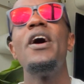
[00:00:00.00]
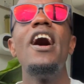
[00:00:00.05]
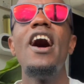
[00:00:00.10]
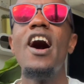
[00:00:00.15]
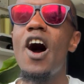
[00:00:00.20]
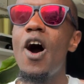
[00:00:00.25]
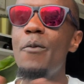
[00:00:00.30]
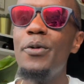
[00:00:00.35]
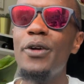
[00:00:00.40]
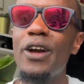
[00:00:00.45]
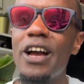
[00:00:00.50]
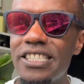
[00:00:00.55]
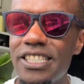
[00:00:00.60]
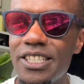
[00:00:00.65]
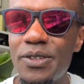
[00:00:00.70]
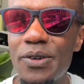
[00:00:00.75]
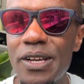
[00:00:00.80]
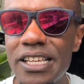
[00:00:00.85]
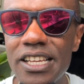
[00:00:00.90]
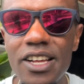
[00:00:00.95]
I hope you guys are
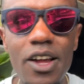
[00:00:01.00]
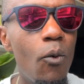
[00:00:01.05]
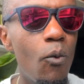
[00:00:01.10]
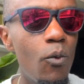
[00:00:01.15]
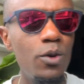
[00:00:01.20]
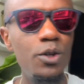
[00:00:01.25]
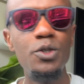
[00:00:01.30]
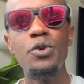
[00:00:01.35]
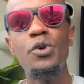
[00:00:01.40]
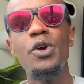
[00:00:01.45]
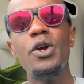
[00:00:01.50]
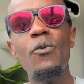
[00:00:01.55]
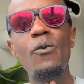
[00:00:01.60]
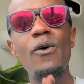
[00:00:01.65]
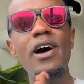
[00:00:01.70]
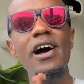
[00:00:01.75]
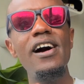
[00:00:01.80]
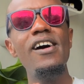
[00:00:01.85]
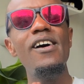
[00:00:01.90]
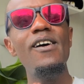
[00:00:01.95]
doing, doing
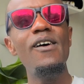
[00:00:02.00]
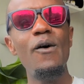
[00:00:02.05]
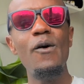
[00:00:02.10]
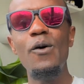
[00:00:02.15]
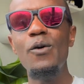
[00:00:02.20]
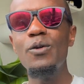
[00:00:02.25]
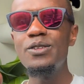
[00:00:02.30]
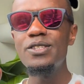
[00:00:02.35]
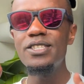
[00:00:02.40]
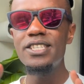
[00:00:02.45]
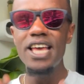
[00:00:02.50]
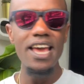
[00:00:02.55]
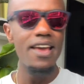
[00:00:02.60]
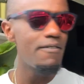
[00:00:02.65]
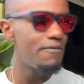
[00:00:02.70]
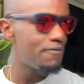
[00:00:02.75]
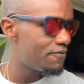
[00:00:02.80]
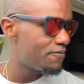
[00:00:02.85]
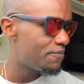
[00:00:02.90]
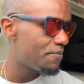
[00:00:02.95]
well, all
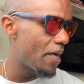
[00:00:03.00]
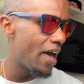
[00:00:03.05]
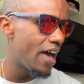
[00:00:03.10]
safe.